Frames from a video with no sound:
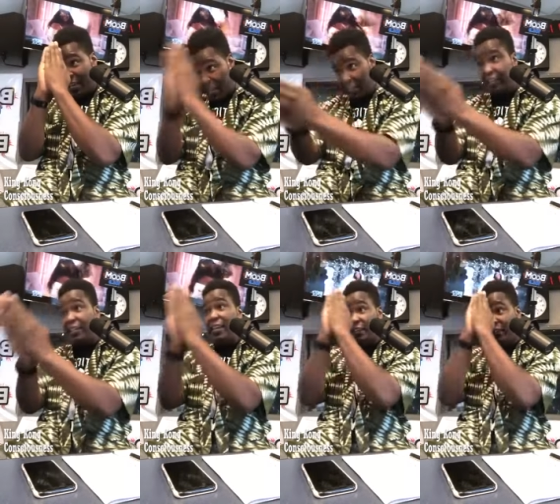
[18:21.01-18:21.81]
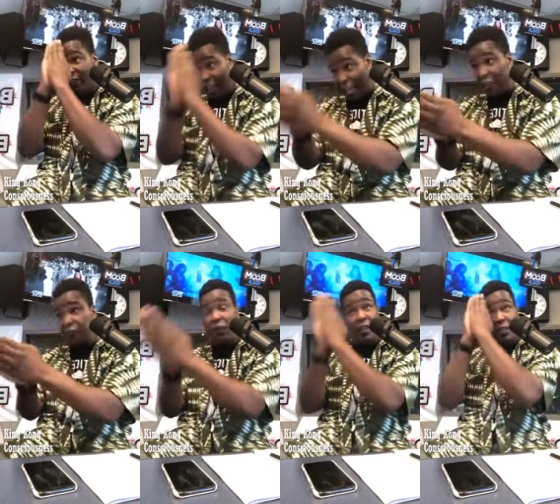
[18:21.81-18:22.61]
Helen Keller, Anne
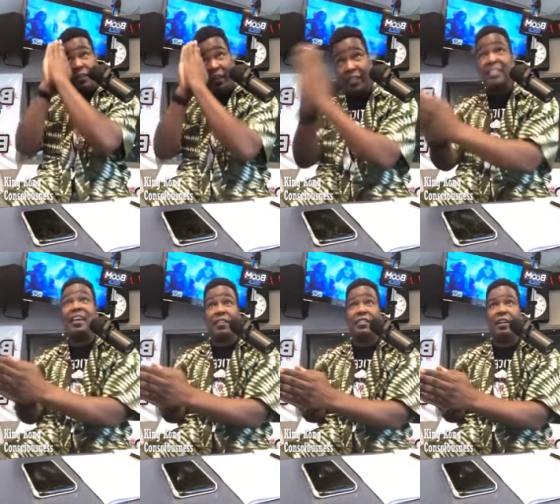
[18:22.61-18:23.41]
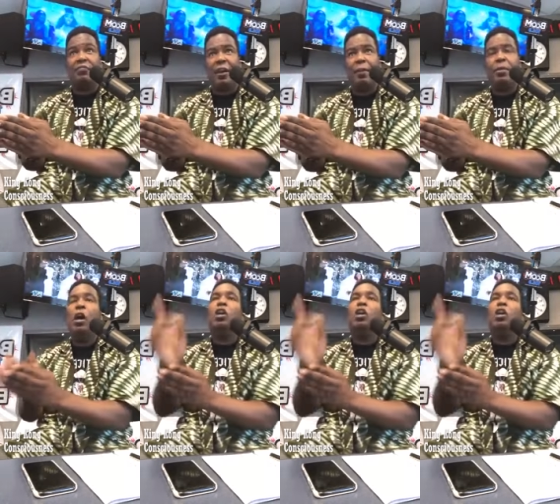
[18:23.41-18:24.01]
Frank, and this other stuff, right?